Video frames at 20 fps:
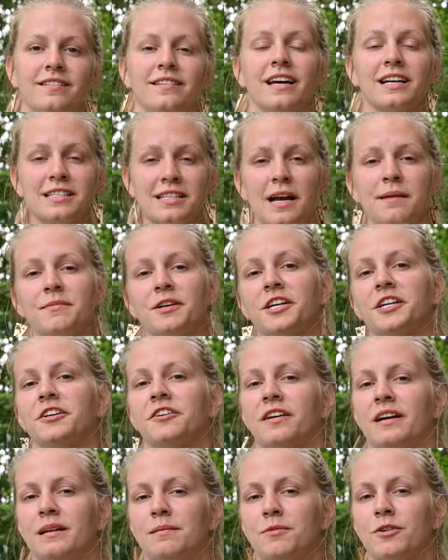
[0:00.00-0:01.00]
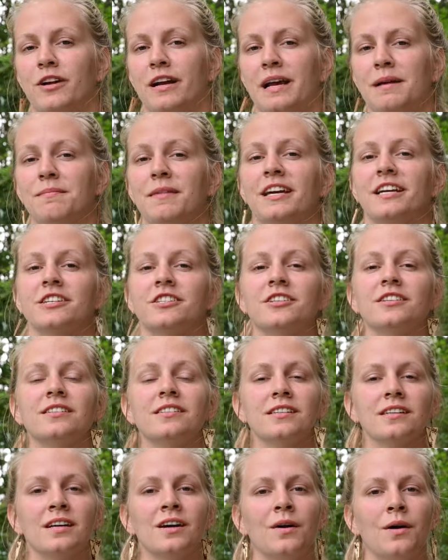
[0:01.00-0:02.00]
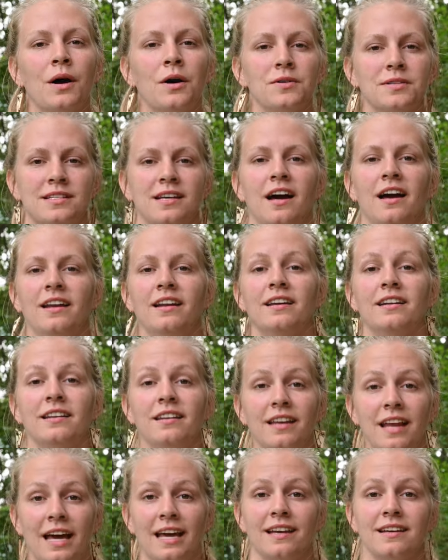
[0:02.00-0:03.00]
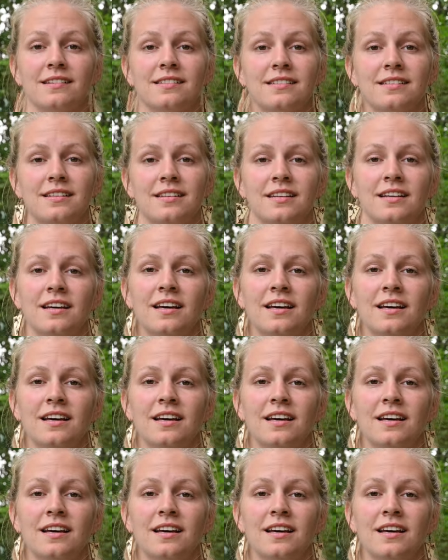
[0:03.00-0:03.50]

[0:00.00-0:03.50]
Next time you're in Grand Marais, make sure to go outside at night.